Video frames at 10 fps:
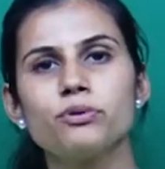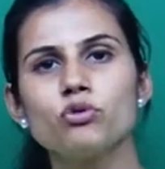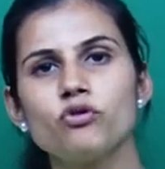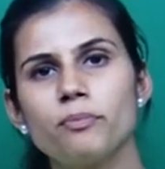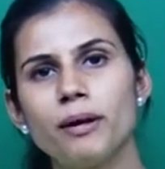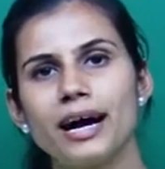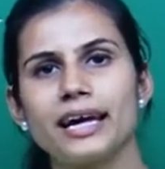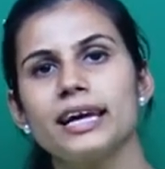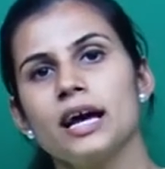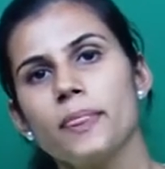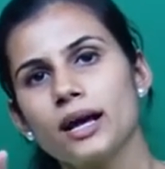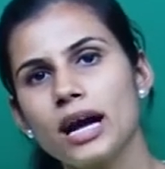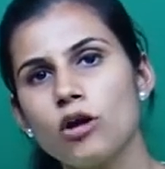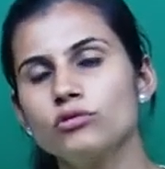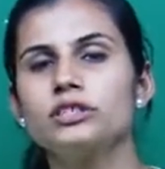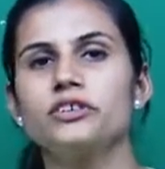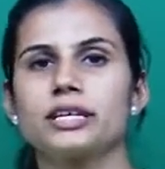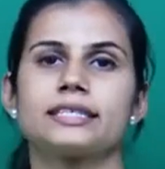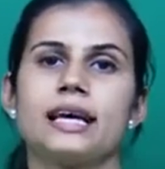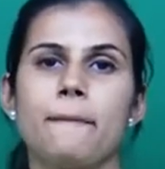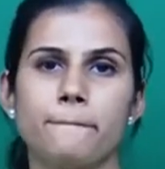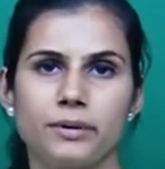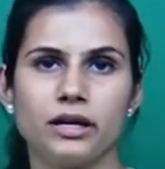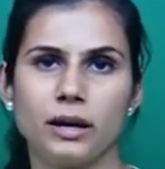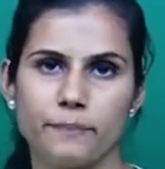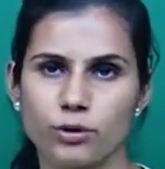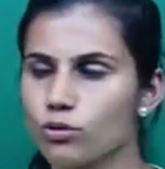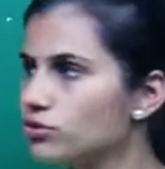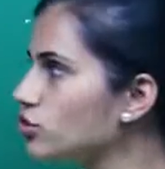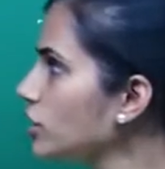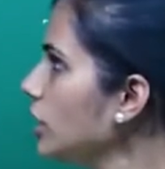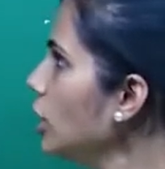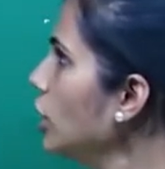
prove by the counterexample approach.